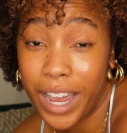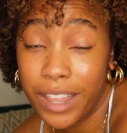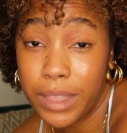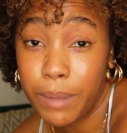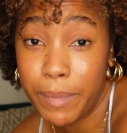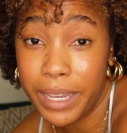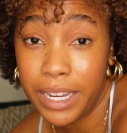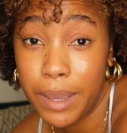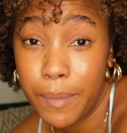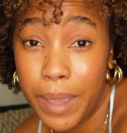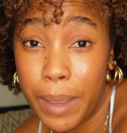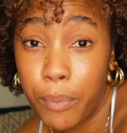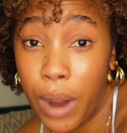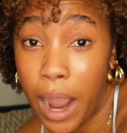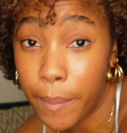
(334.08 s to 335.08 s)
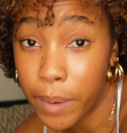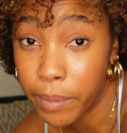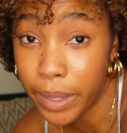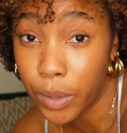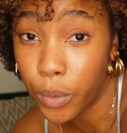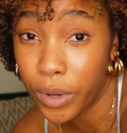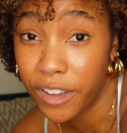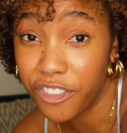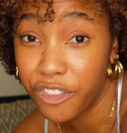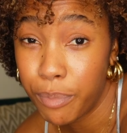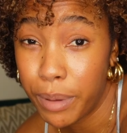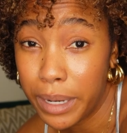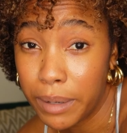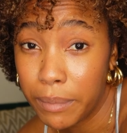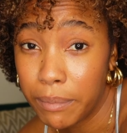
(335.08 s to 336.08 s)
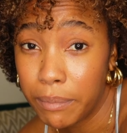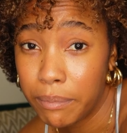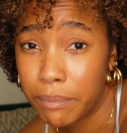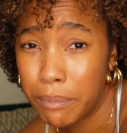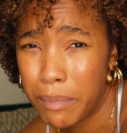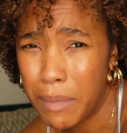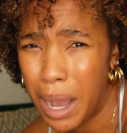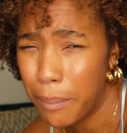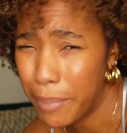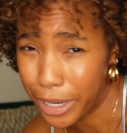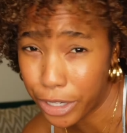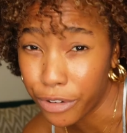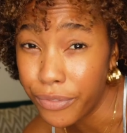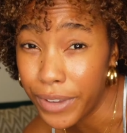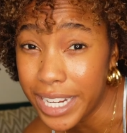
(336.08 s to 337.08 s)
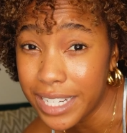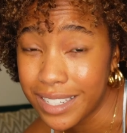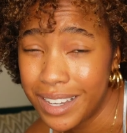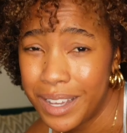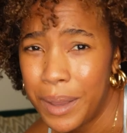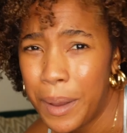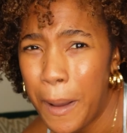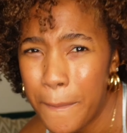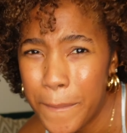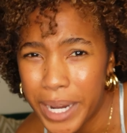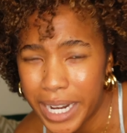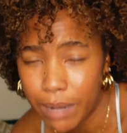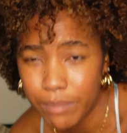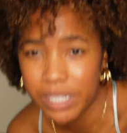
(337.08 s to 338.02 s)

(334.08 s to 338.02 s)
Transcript: gotten the medium, it probably would have been a better fit, but I'm